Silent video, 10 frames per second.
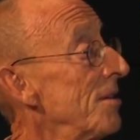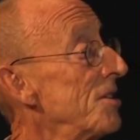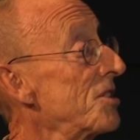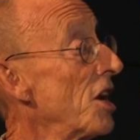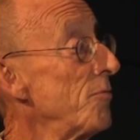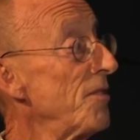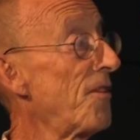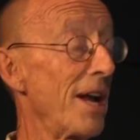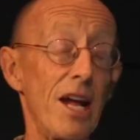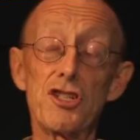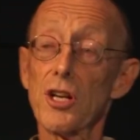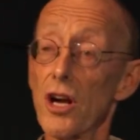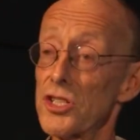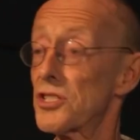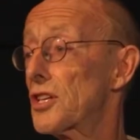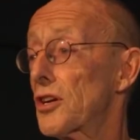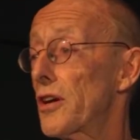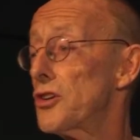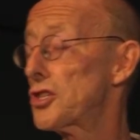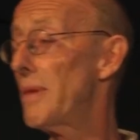There's going to be financial losses to the gross